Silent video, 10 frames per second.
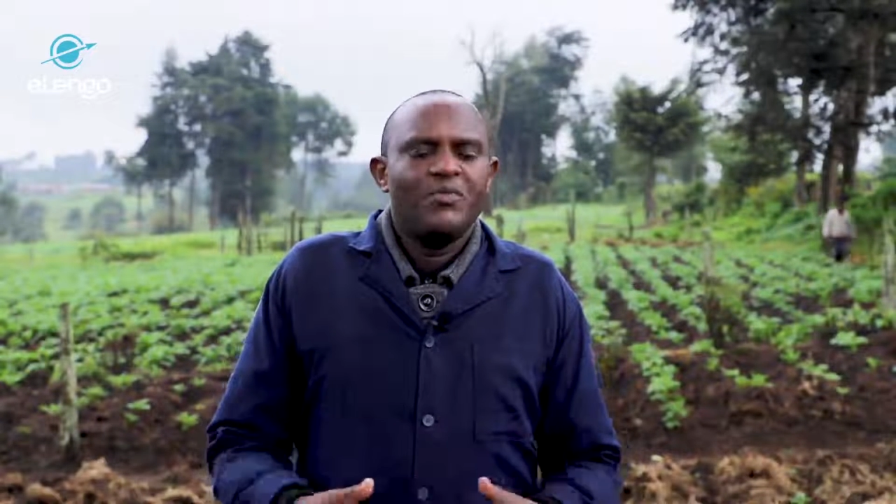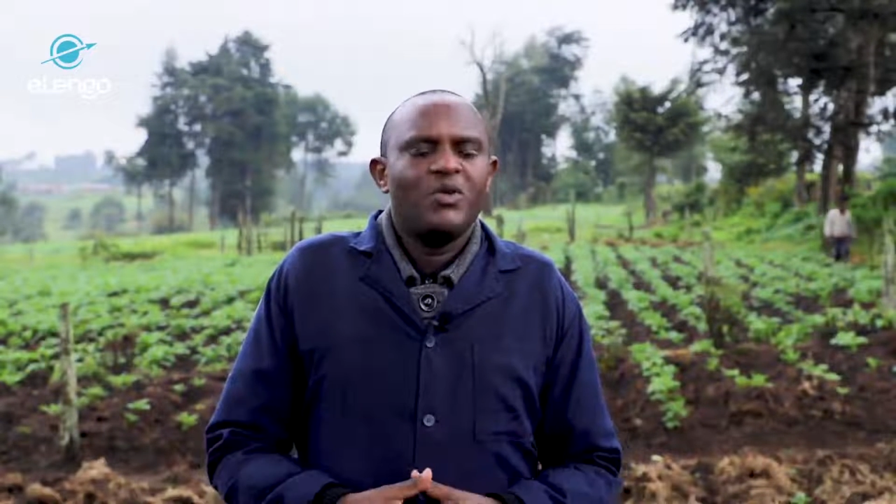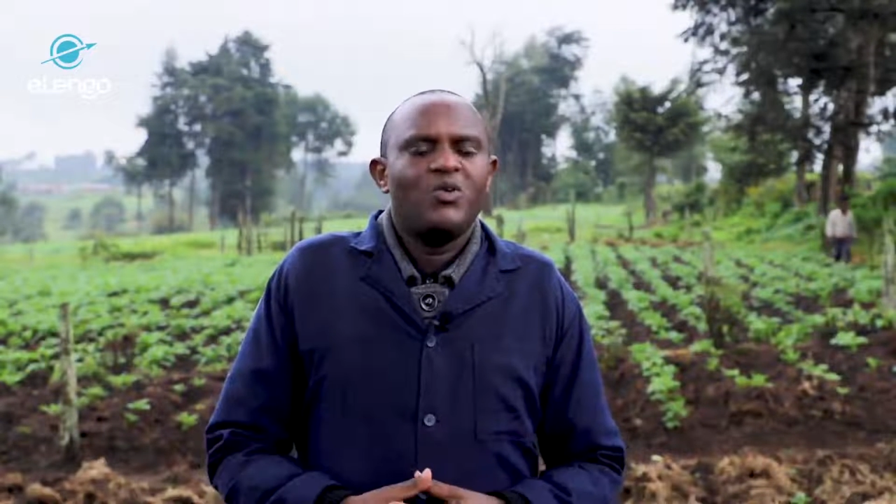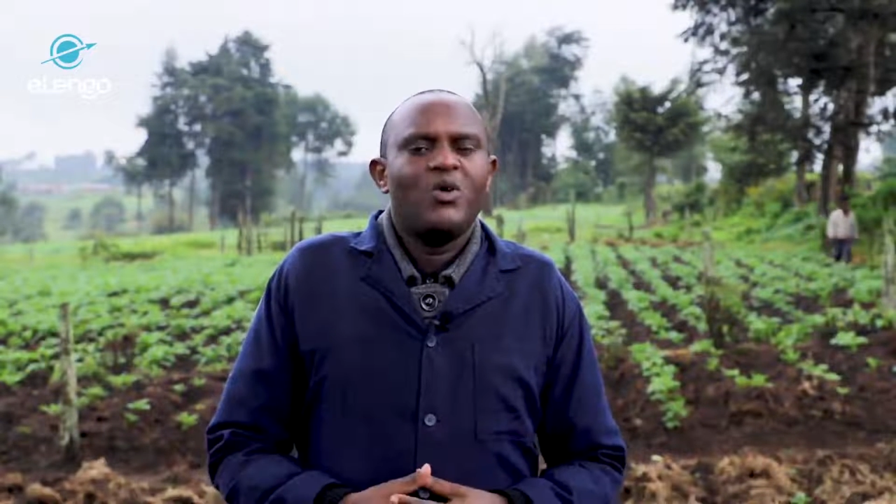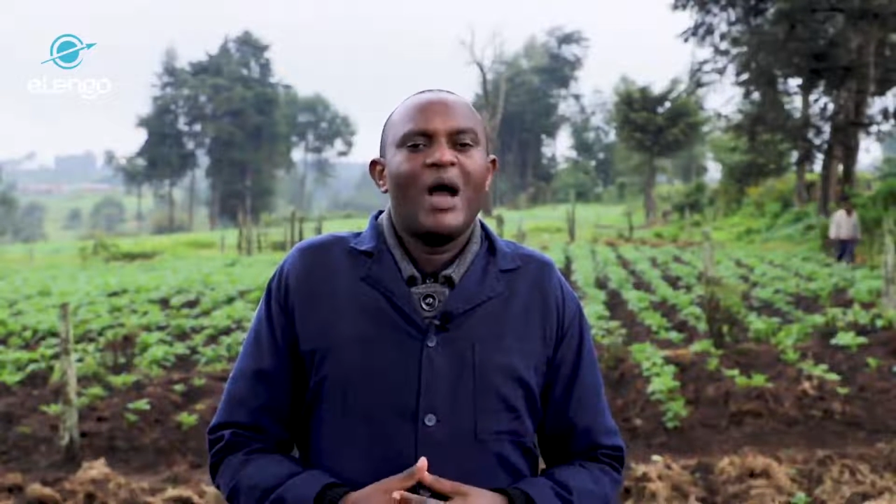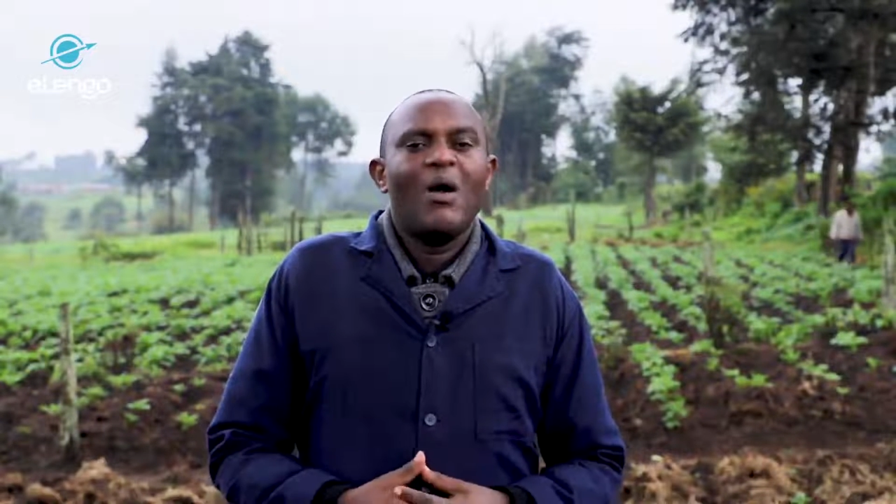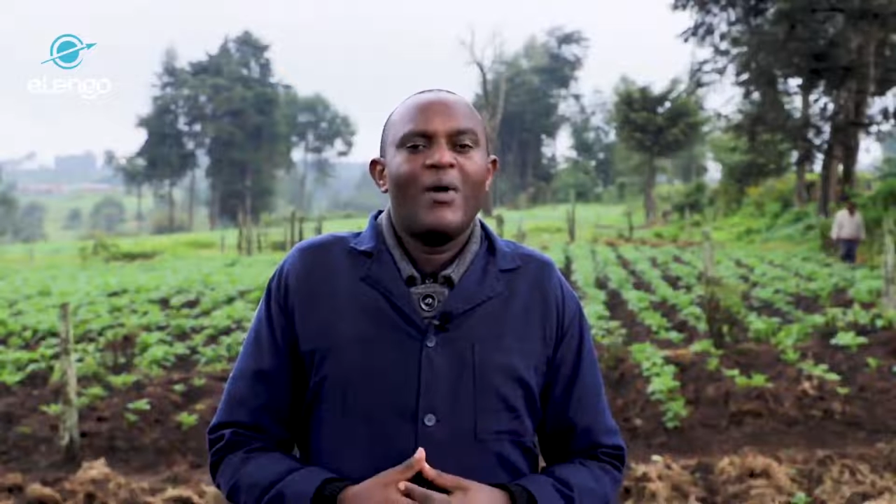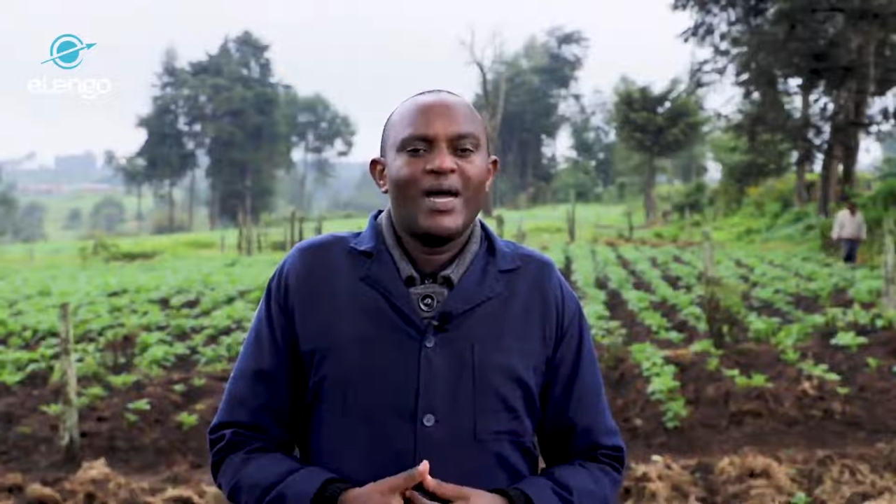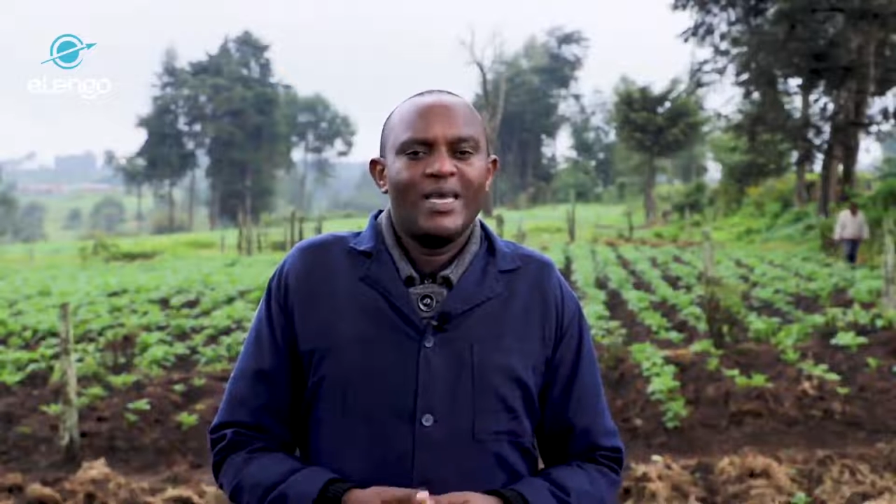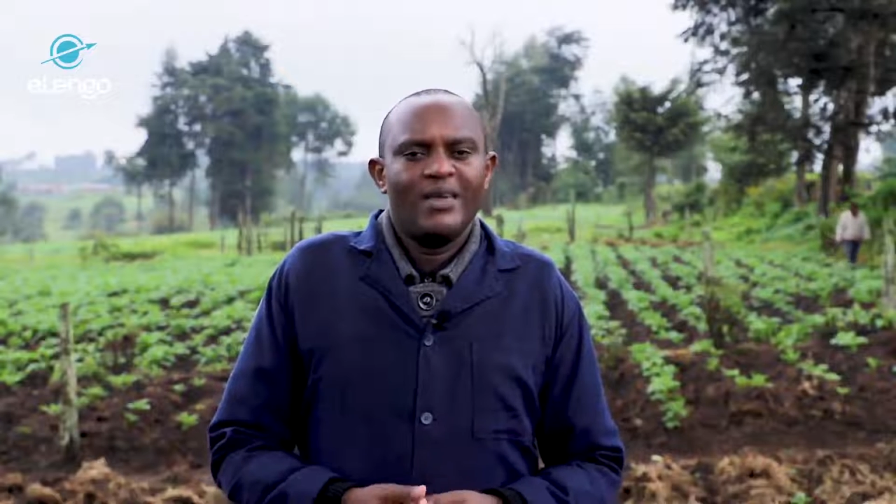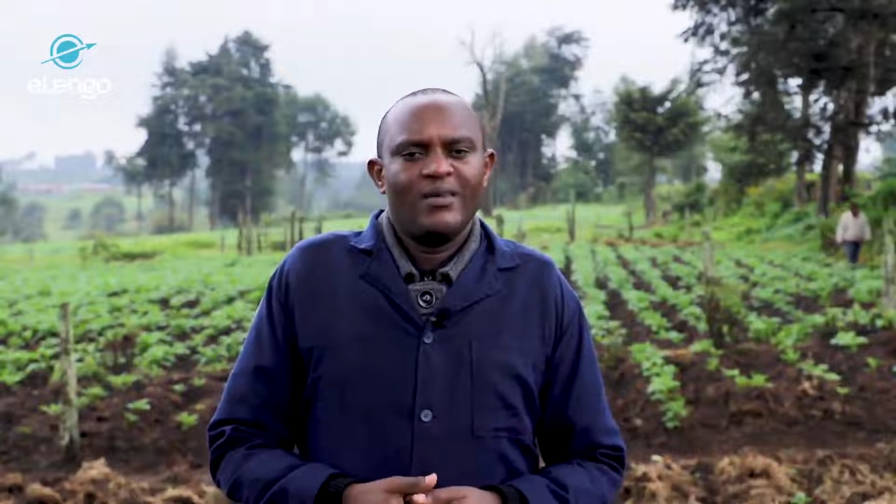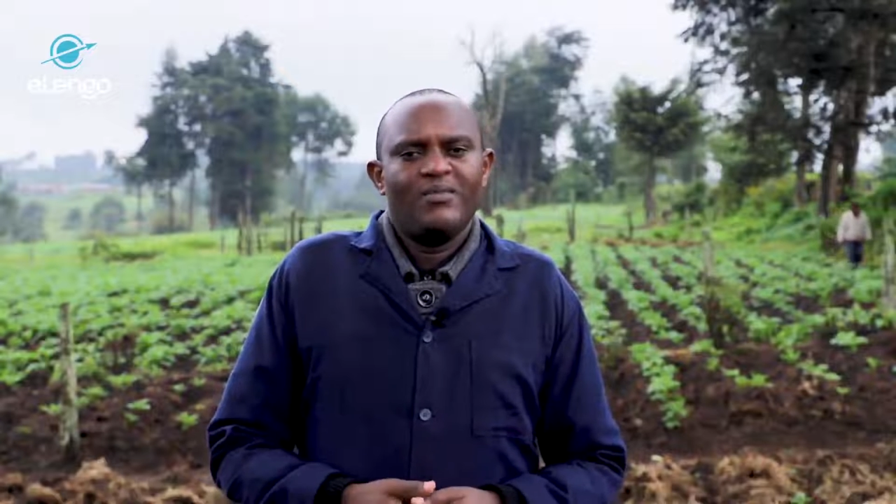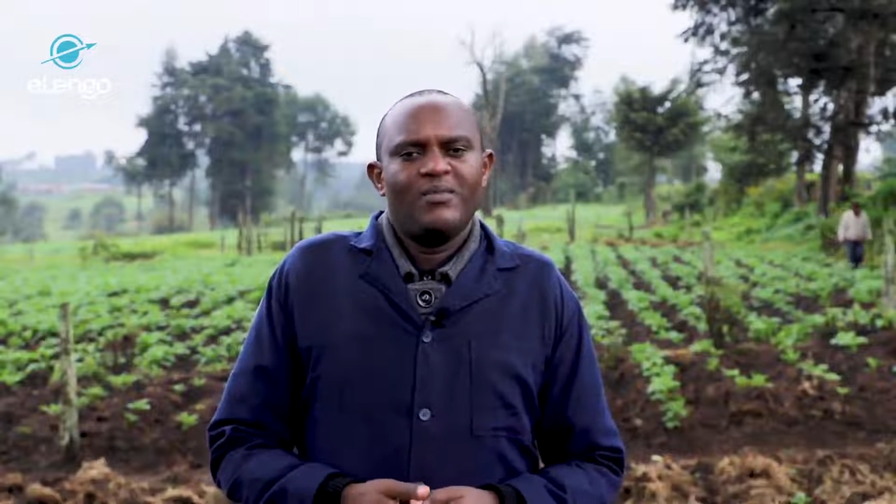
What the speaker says: you know, are working.